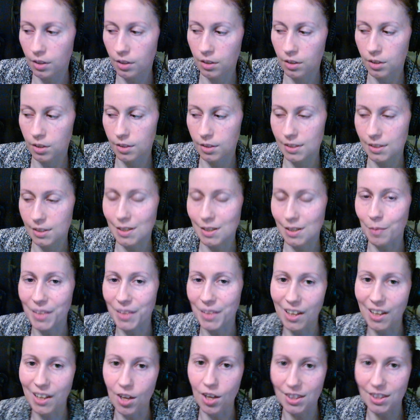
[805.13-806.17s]
something
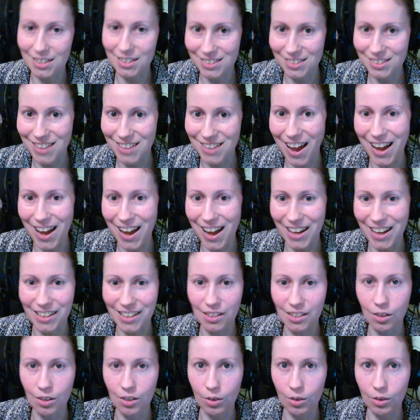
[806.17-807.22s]
on the side,
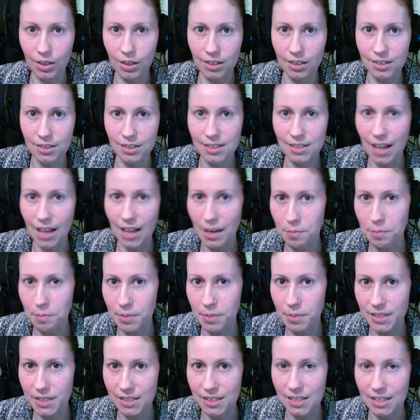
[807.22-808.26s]
you know, a little side
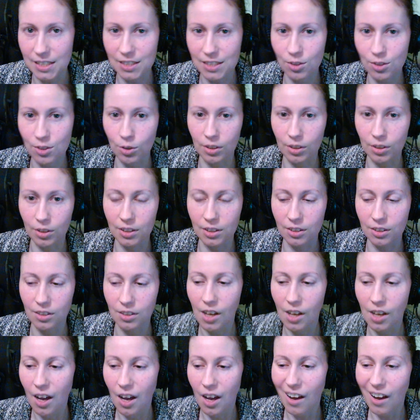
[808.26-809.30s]
business or a little
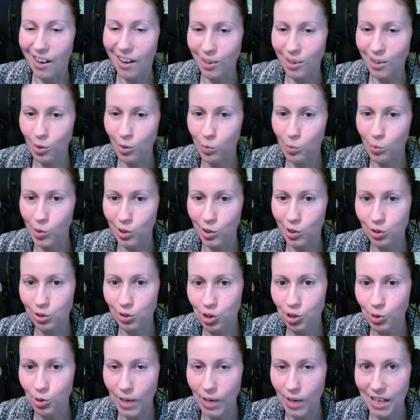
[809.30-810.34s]
underworld
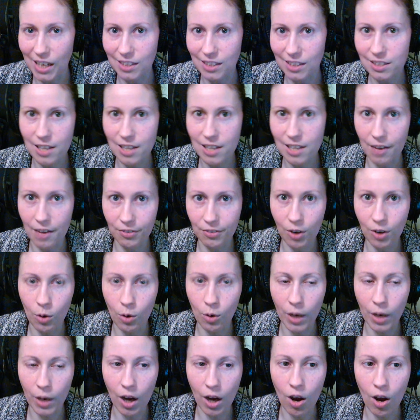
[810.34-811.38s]
trade stuff
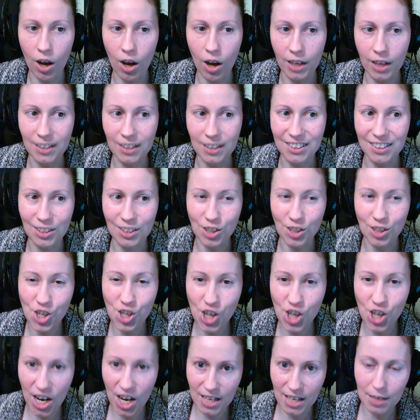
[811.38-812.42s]
going on, a little
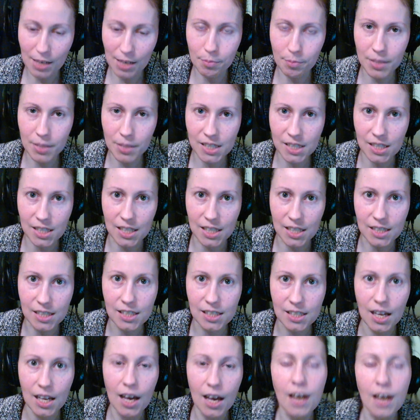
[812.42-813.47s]
shady business
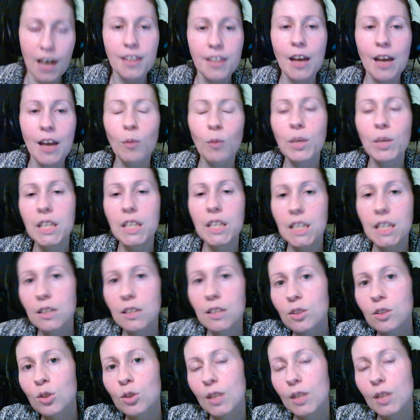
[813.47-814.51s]
that we need
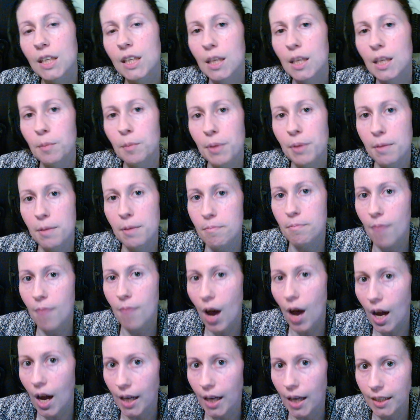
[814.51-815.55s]
to keep in
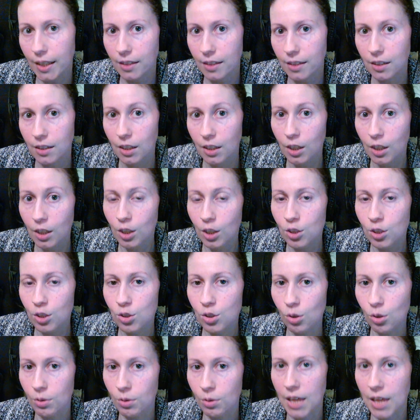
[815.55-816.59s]
mind
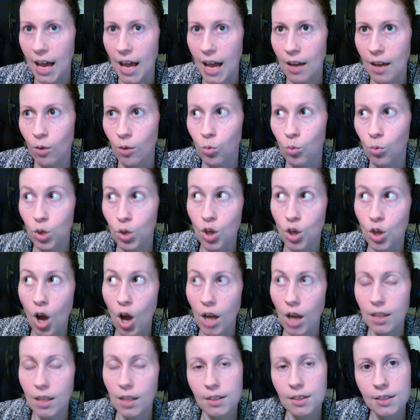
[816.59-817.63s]
so that we're not
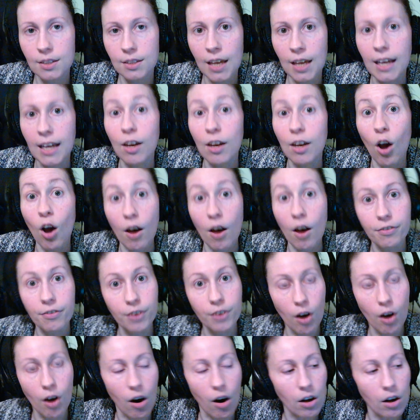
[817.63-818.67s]
taken off
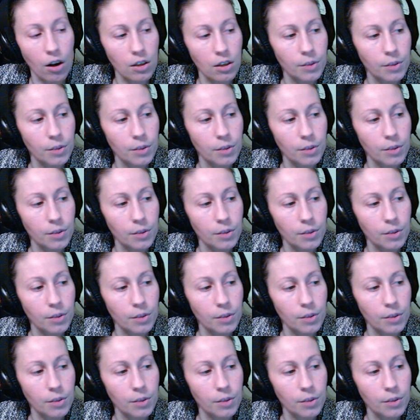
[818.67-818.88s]
guard.